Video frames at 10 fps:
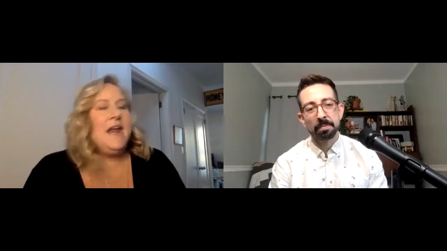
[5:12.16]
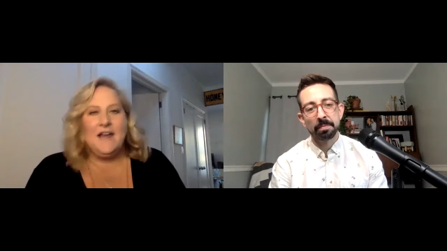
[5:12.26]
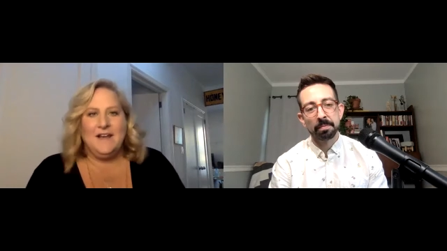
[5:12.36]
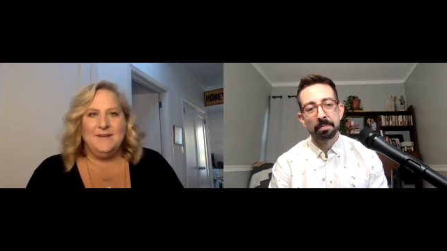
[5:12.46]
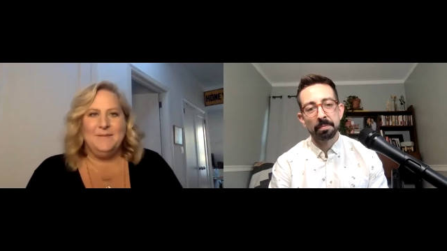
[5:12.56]

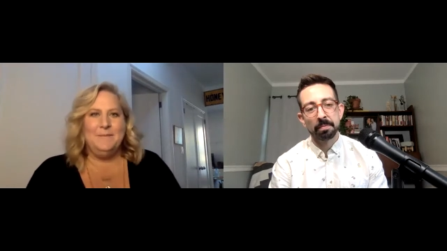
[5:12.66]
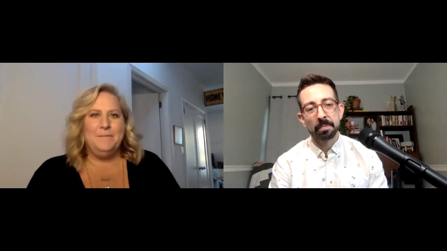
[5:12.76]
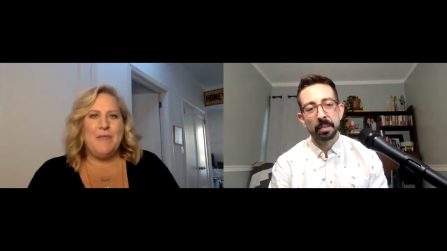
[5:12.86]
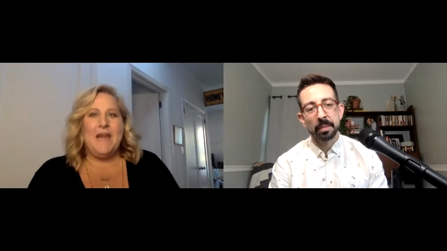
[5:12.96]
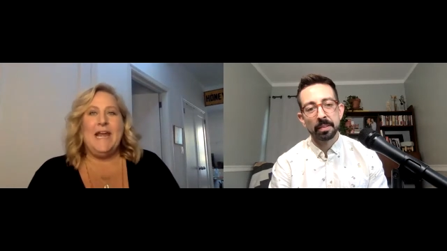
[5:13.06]
Speaker 1: getting
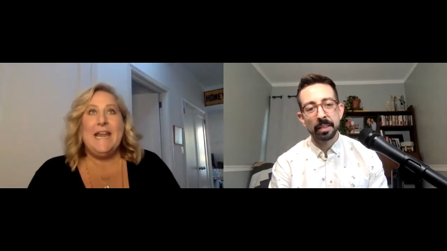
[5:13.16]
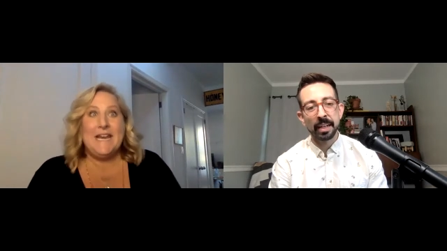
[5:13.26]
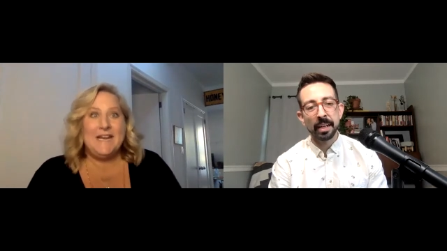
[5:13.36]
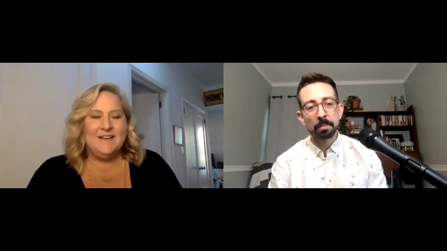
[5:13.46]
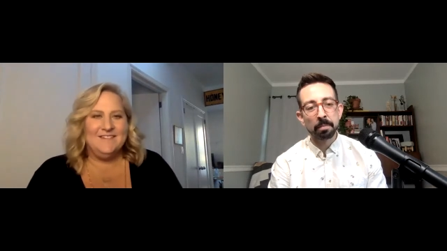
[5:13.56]
and I
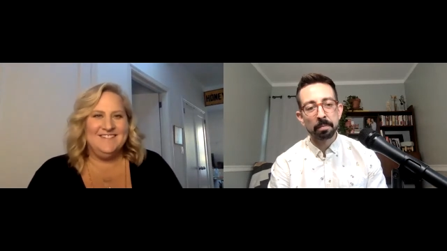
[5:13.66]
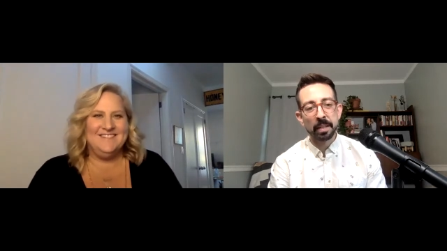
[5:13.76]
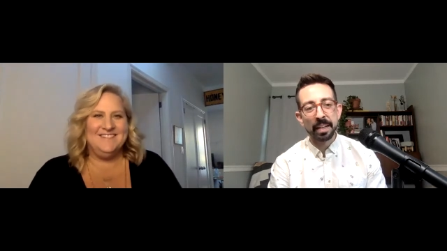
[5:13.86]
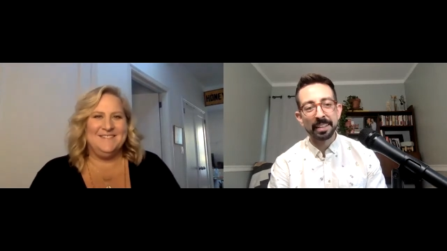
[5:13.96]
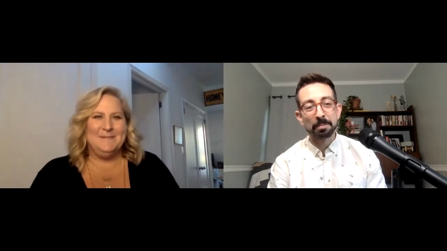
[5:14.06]
needed. Yeah,
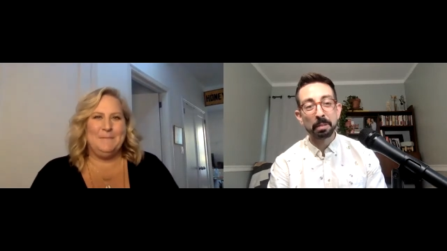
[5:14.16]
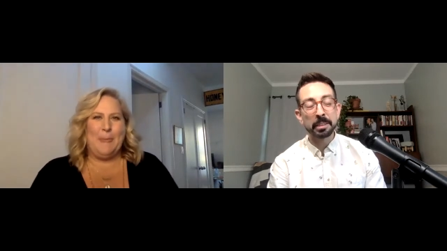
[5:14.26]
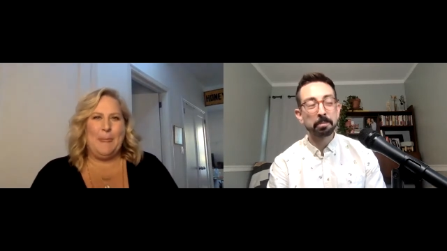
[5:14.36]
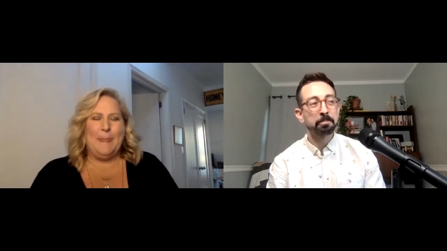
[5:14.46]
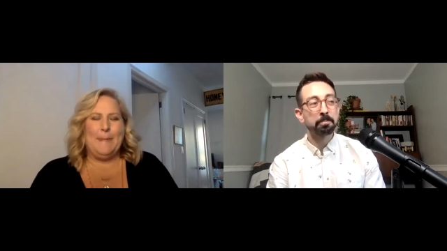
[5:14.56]
Speaker 2: it
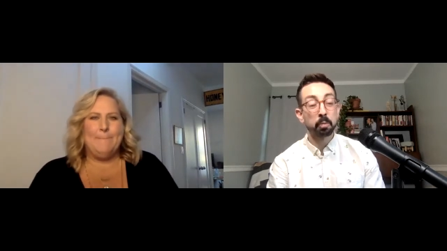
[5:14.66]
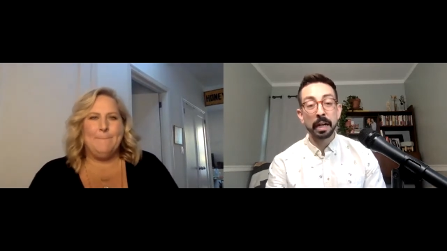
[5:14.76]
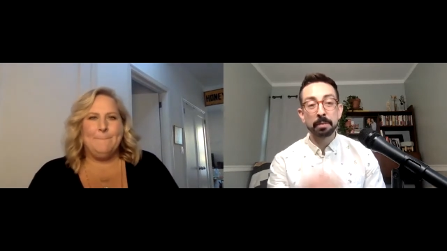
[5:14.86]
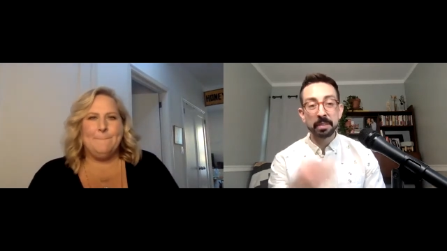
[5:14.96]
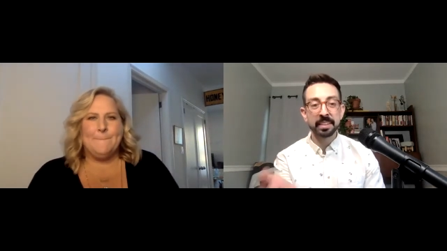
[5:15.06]
must have,
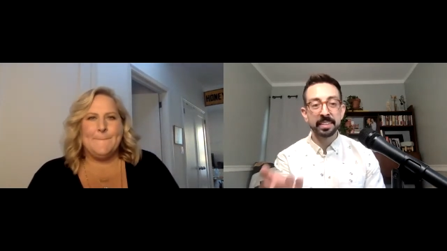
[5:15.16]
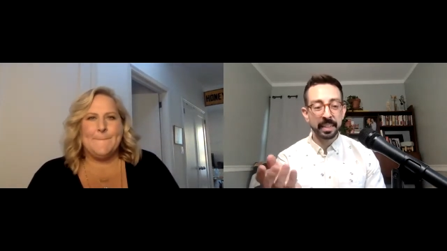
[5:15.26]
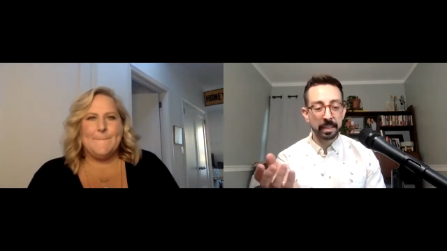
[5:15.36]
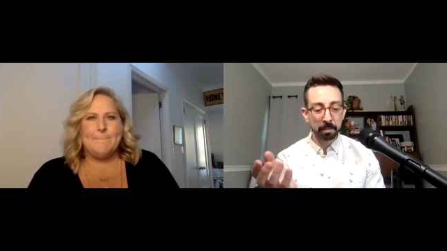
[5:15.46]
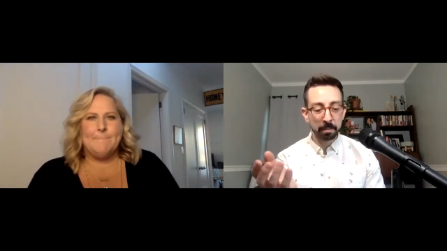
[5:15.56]
I was going to
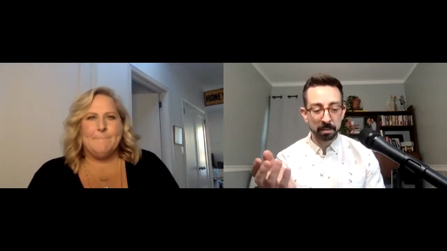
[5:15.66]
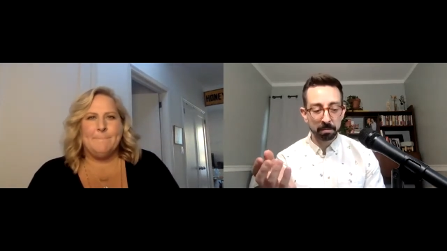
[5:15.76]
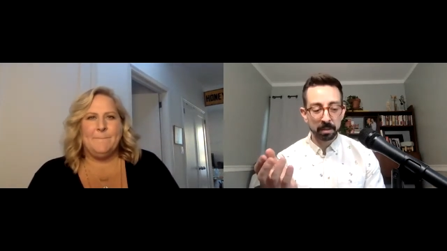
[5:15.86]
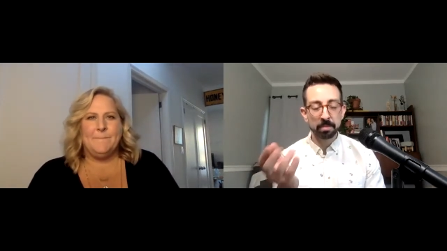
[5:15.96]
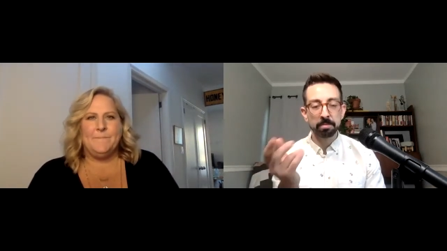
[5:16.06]
say, it must have
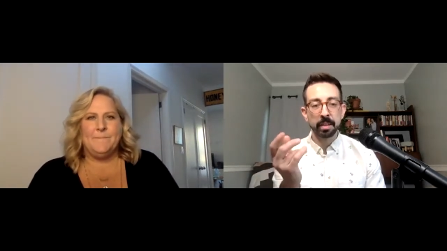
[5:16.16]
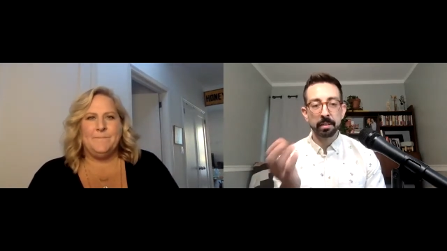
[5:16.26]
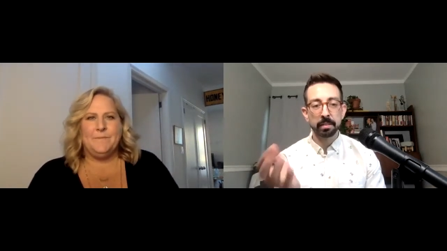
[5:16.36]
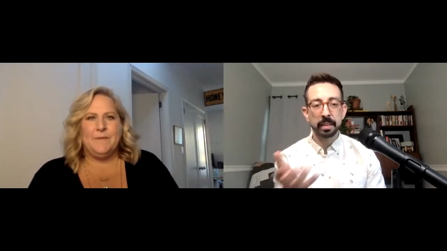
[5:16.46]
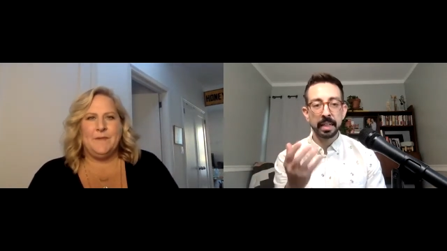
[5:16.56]
really
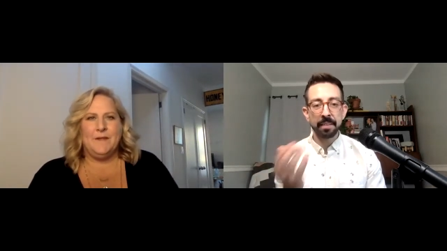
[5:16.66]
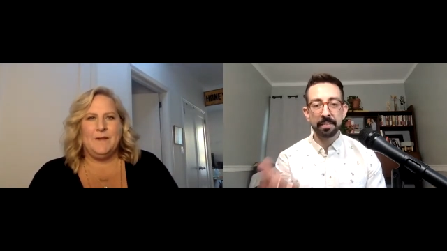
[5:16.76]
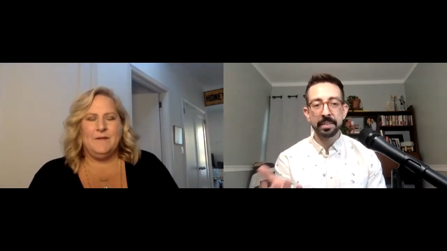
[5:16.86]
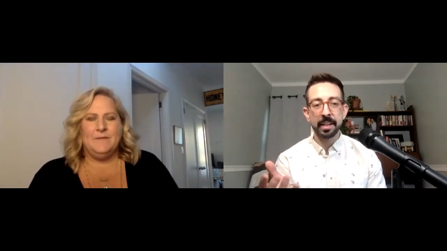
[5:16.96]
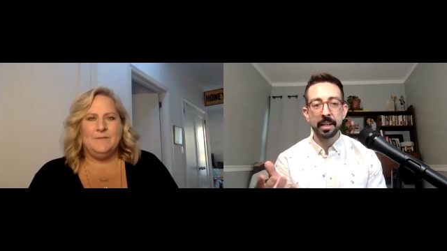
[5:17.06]
felt at
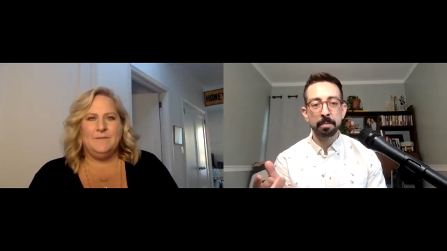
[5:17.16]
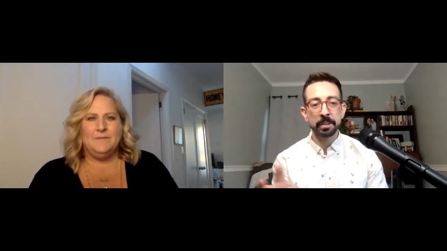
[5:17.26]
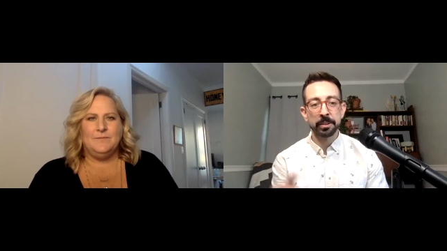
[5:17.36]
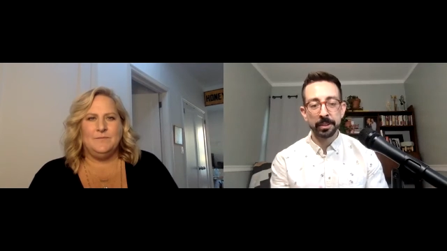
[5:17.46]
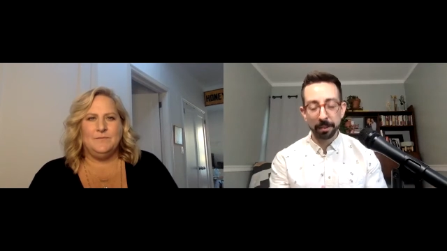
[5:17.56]
the time
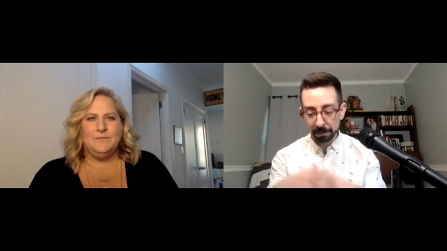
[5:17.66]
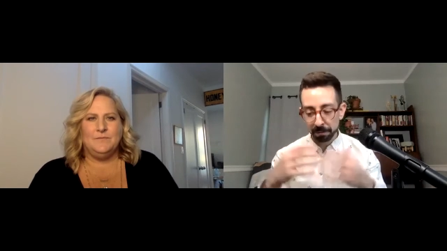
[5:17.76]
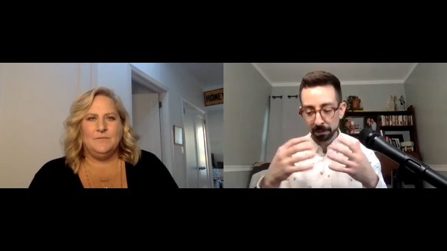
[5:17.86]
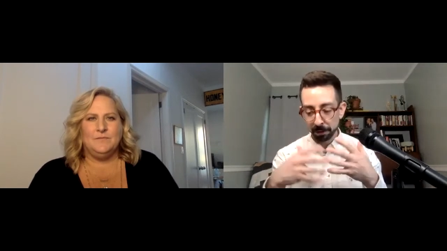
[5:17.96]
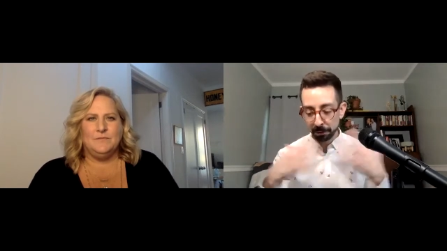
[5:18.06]
as
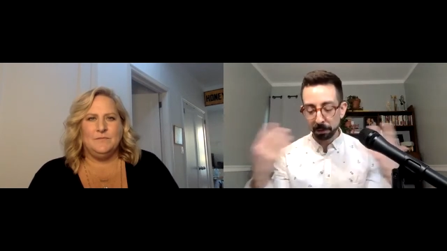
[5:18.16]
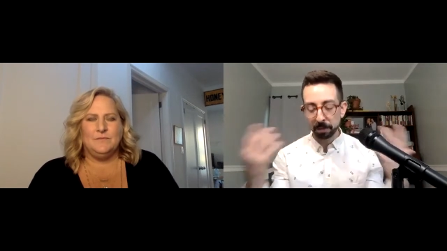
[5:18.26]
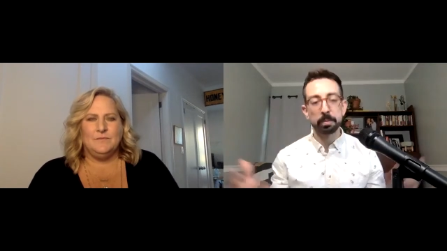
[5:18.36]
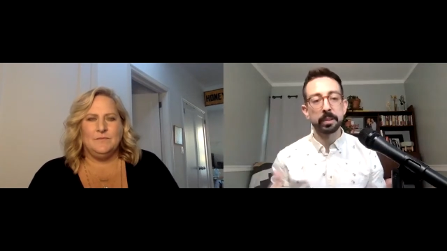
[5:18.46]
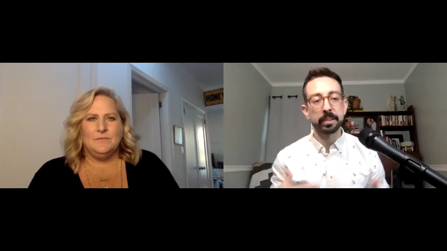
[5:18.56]
you're sort
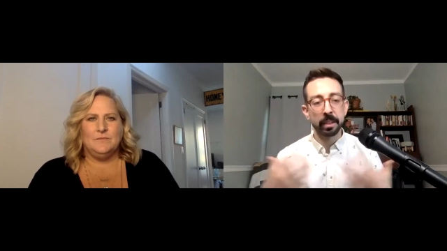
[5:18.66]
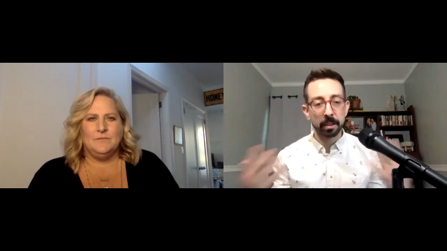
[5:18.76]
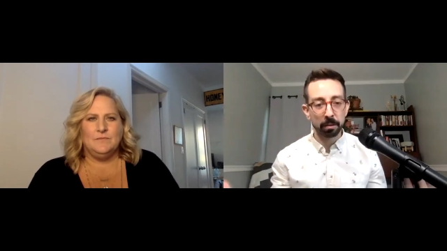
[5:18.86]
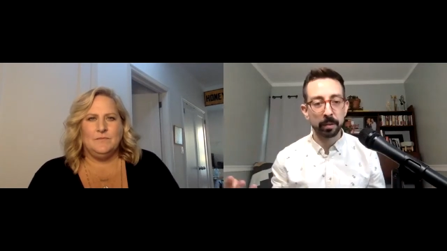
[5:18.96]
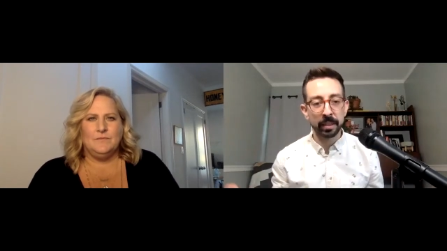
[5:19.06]
of building a
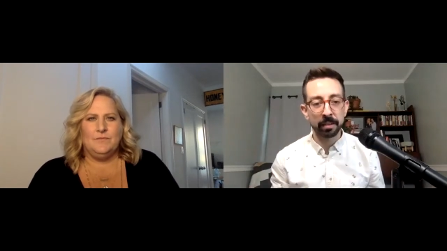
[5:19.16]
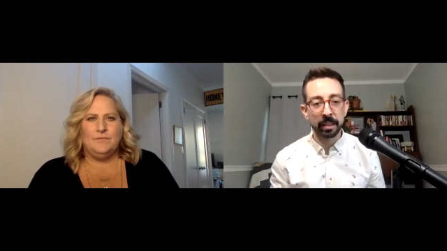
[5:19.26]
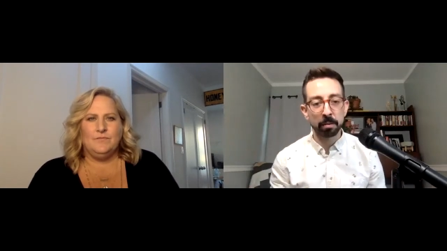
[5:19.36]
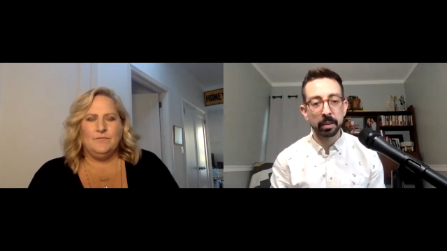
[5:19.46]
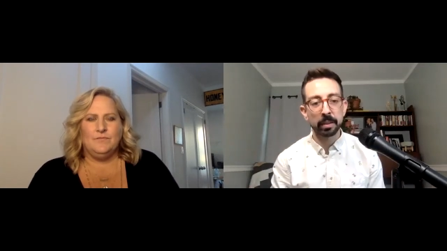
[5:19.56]
career,
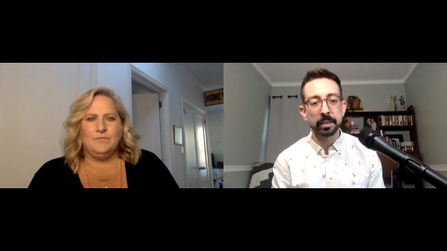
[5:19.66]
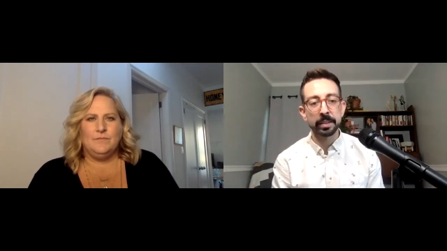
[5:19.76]
like a real